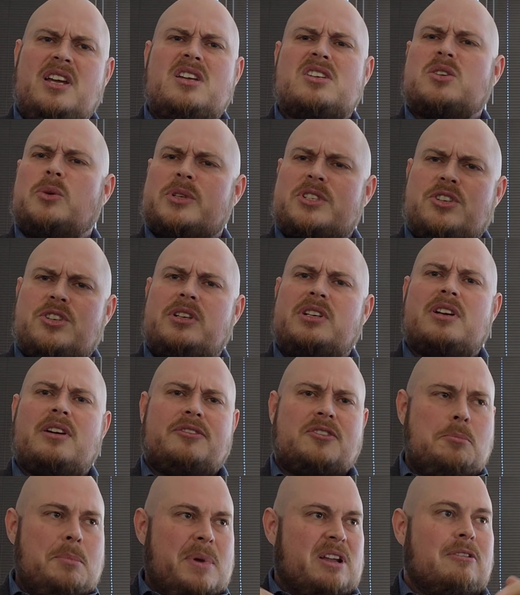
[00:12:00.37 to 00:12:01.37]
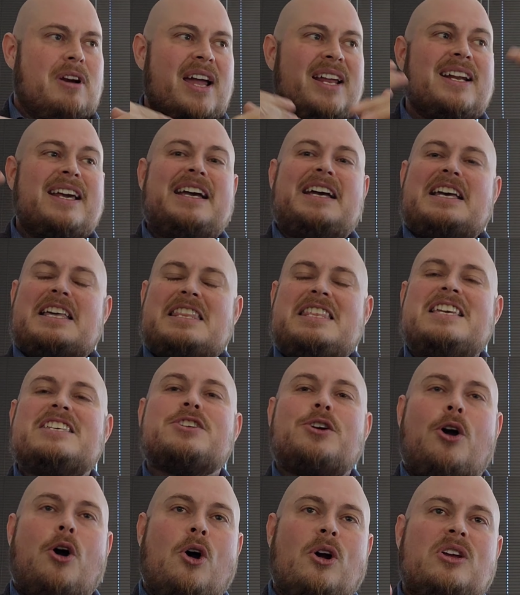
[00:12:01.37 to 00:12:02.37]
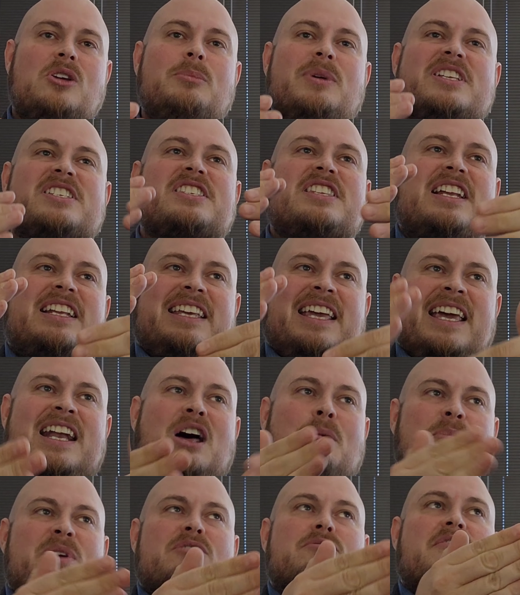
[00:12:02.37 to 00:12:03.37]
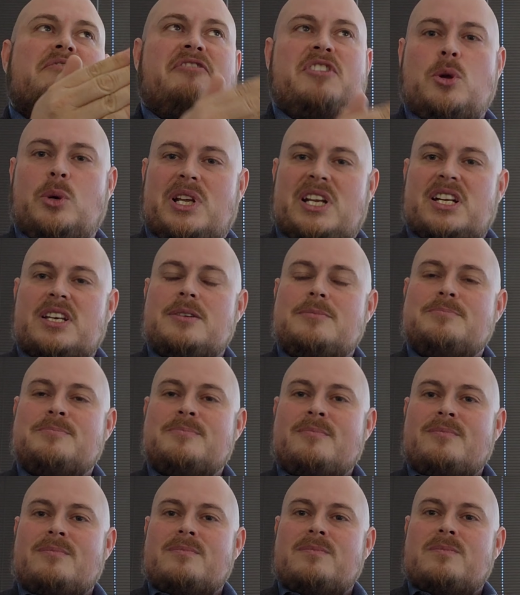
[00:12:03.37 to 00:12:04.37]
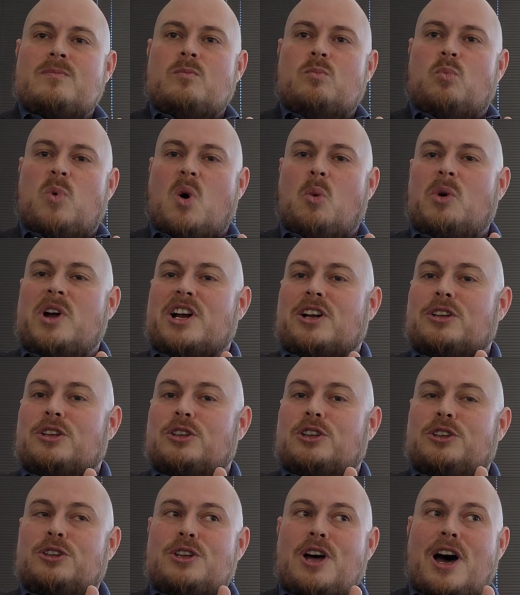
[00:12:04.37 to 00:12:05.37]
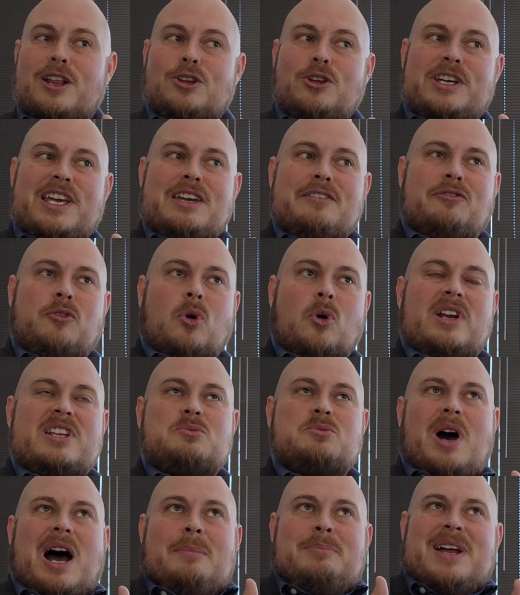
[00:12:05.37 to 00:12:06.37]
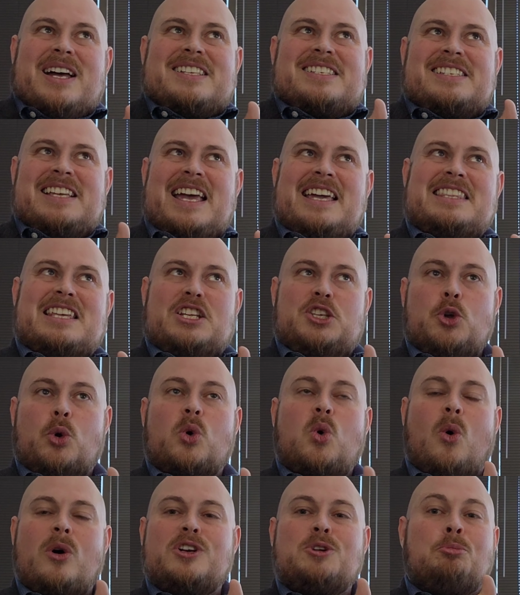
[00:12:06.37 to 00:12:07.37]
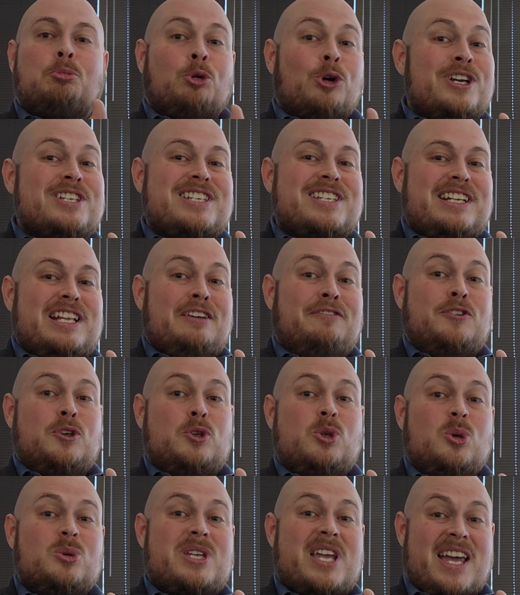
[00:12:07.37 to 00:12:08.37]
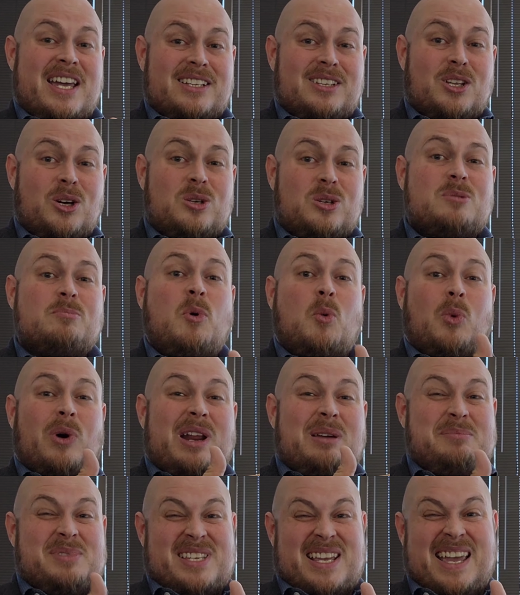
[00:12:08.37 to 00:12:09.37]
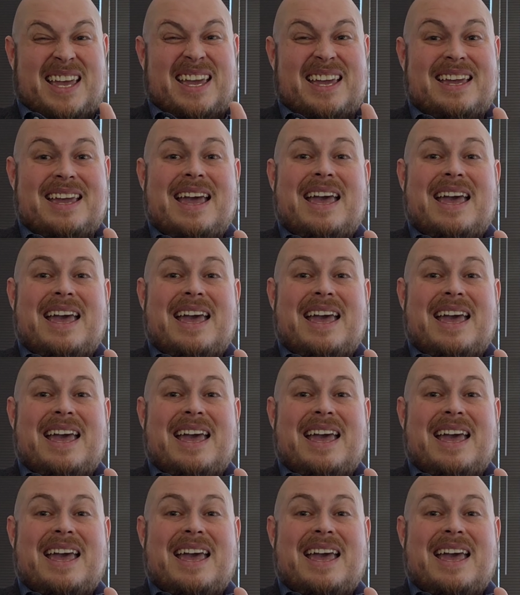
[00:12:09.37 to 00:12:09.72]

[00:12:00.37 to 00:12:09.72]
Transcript: so it's good enough for me, right? These are arguments that cannot be refuted. What we're not looking for is, I'm not saying that you're going to prison if you use hand loads, but what I'm saying